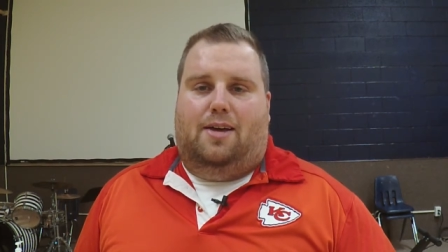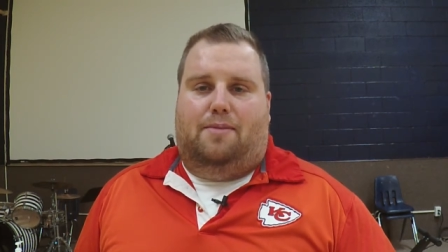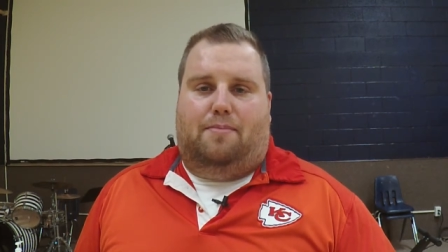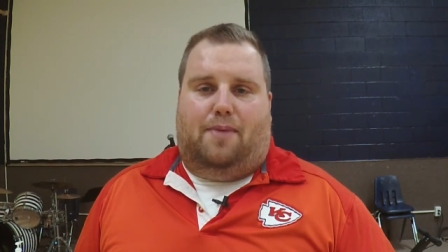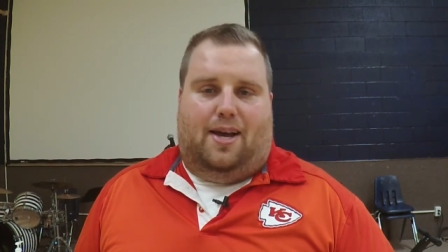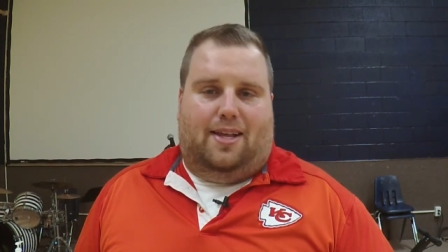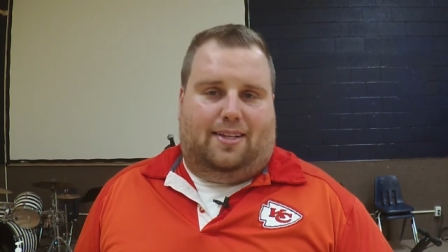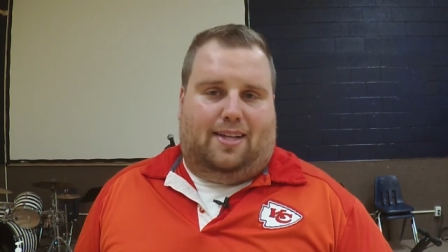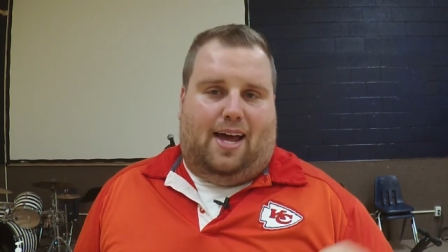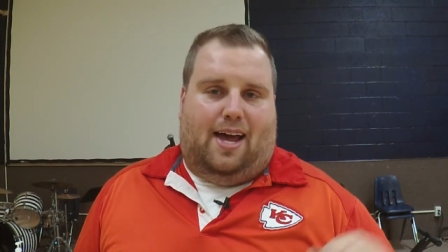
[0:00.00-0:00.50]

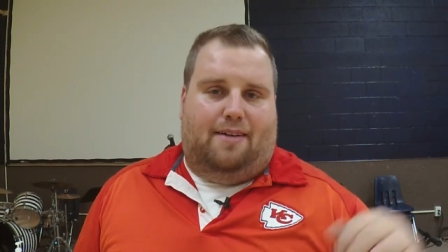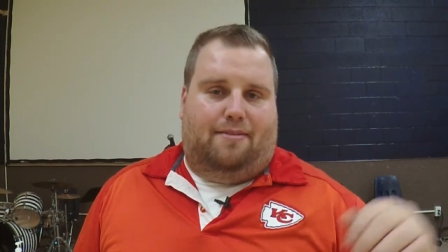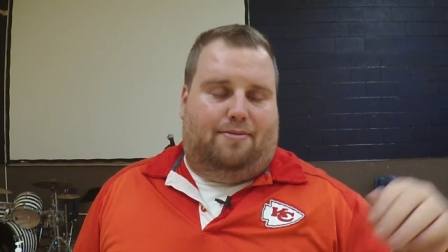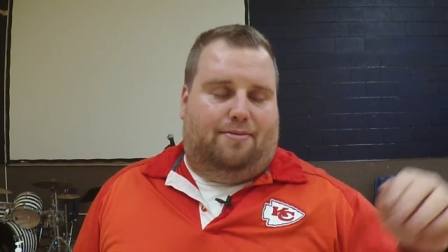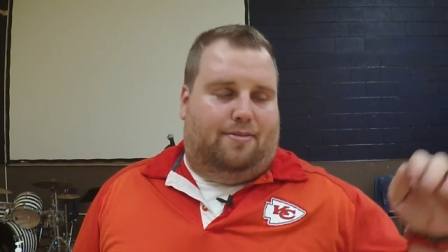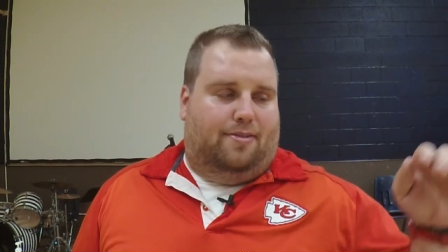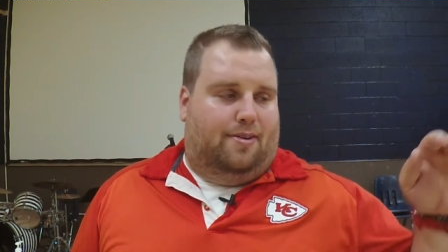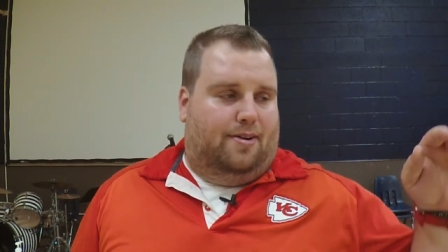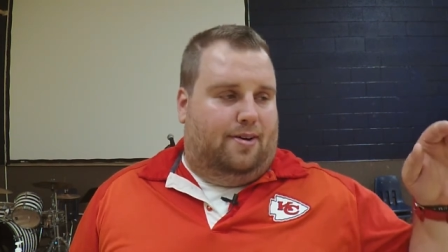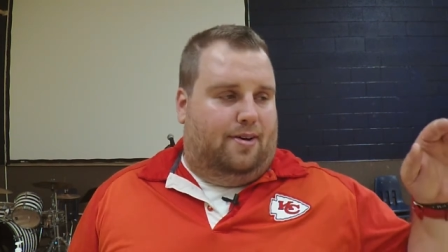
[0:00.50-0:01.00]
And my
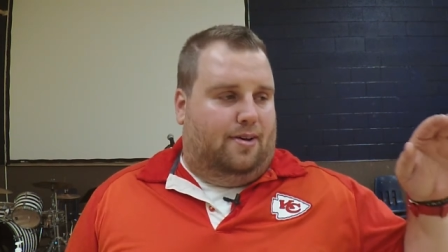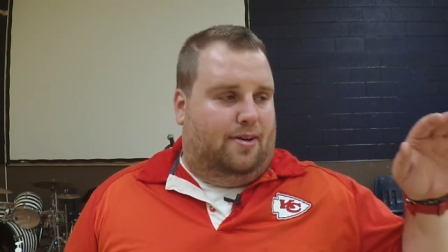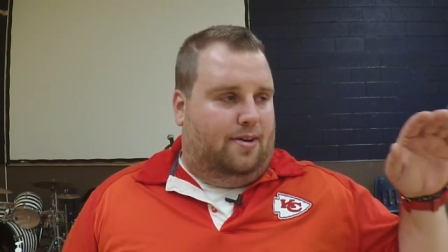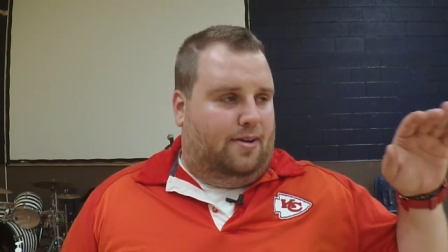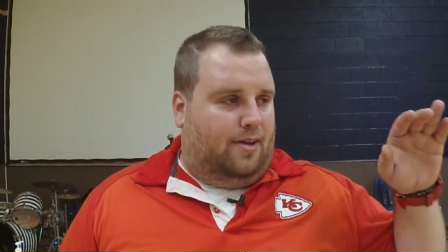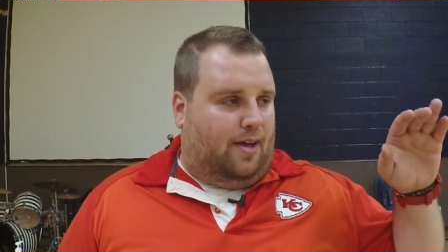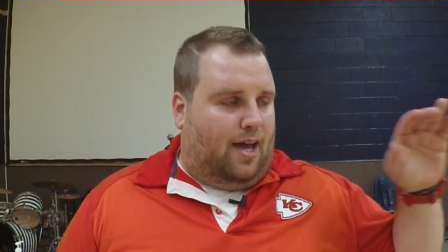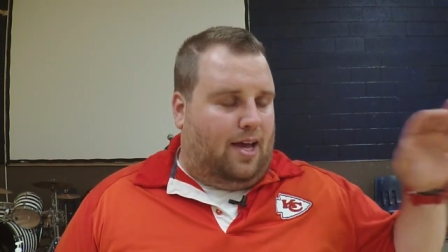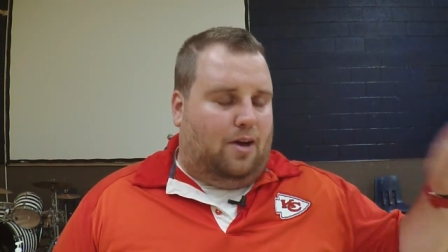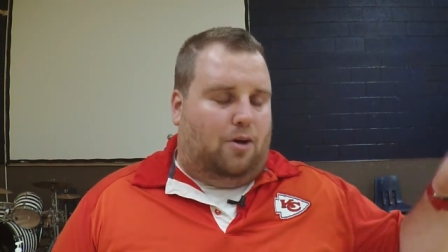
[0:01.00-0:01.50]
life,
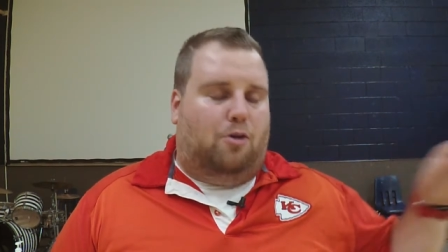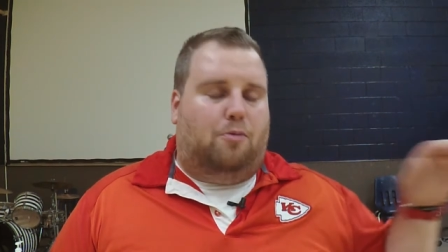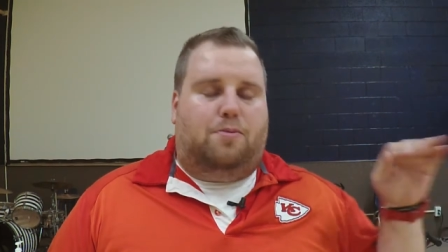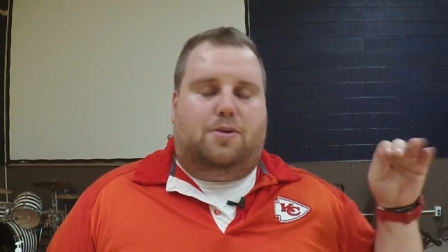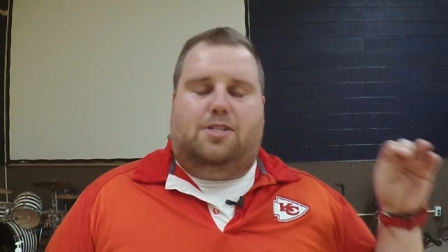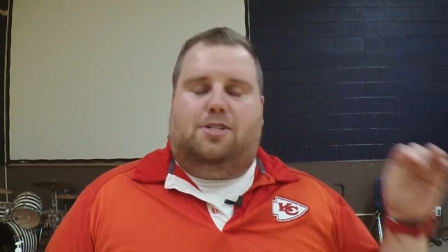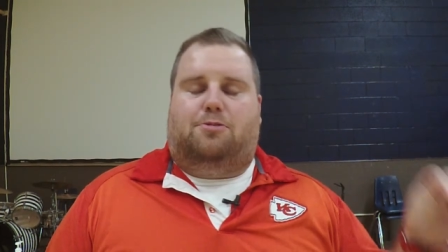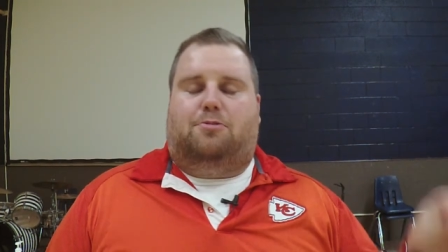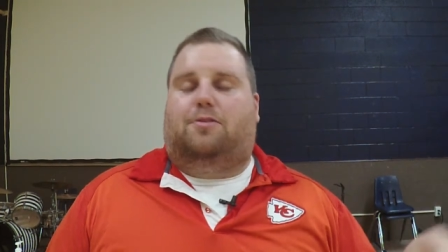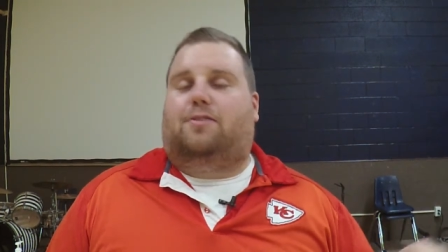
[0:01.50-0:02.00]
I
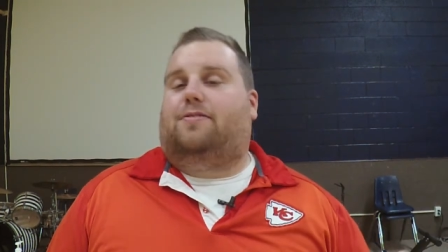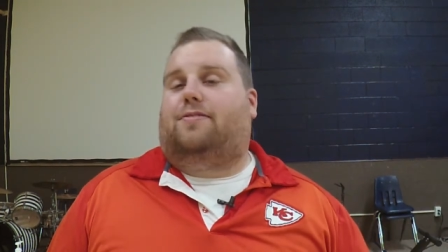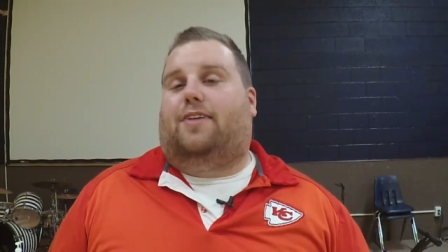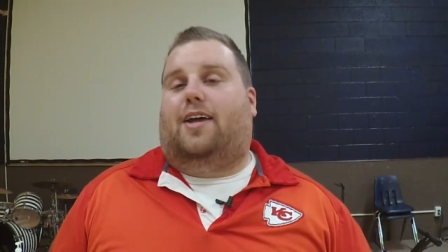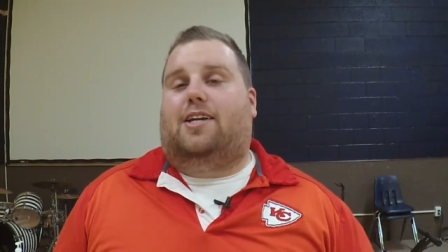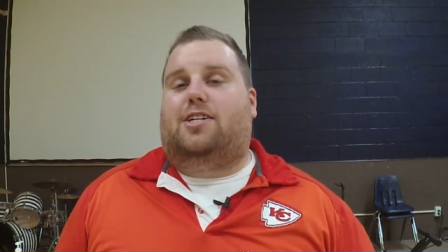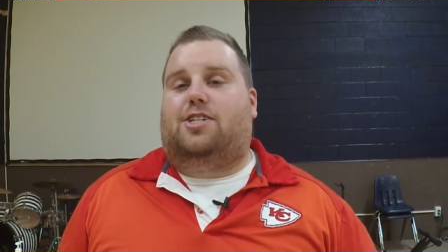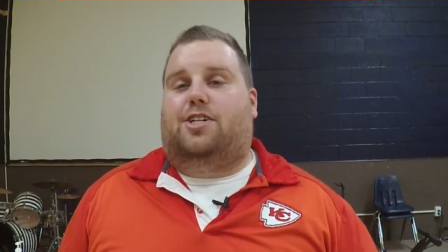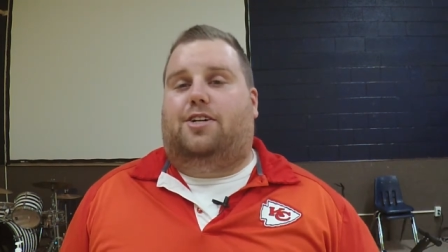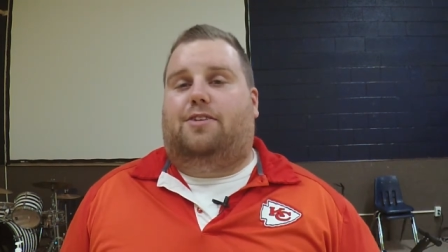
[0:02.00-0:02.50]
hope, is a
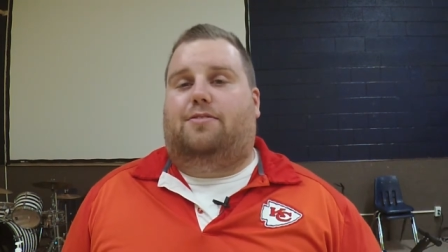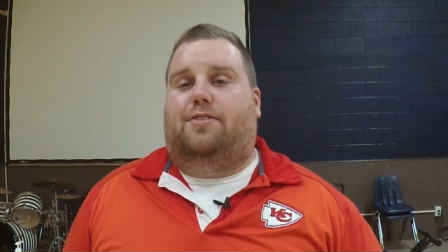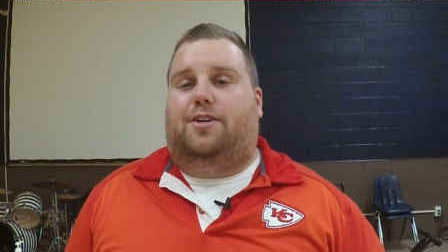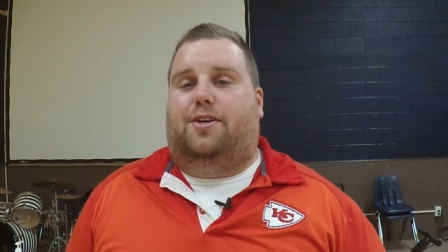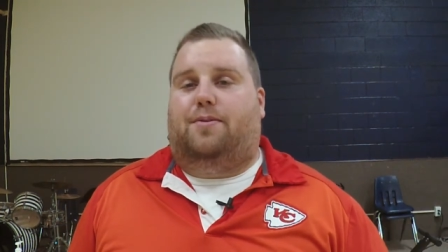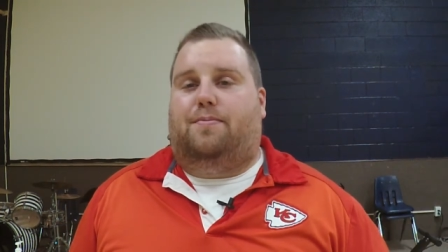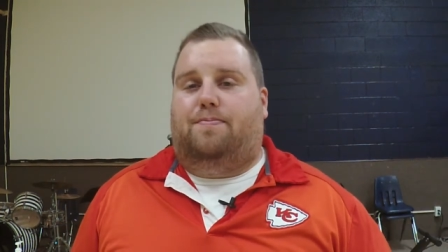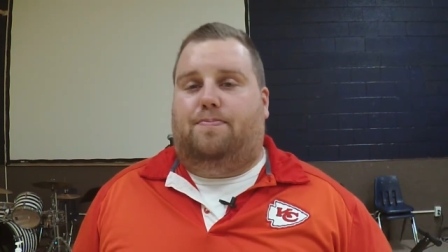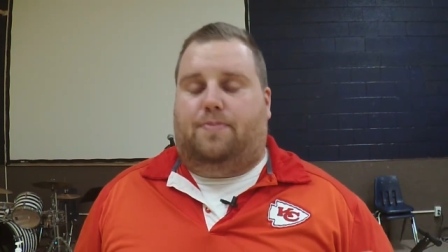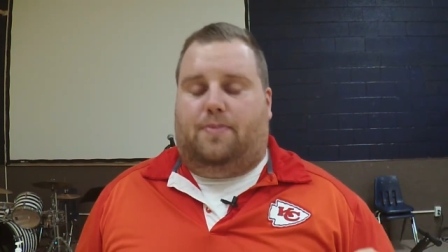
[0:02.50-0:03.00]
reflection of
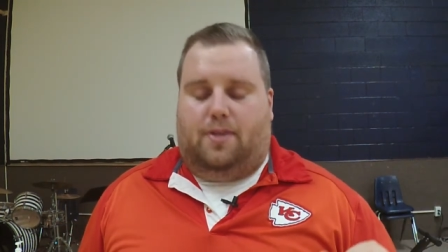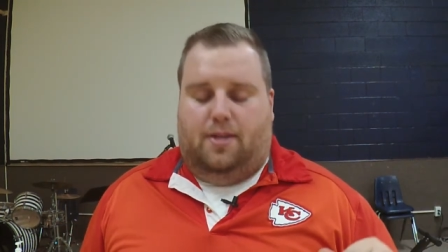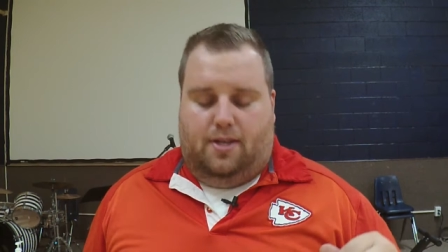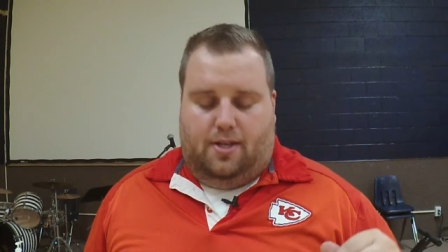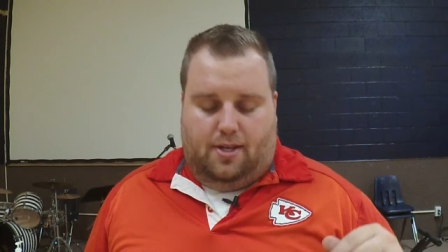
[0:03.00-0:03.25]
him.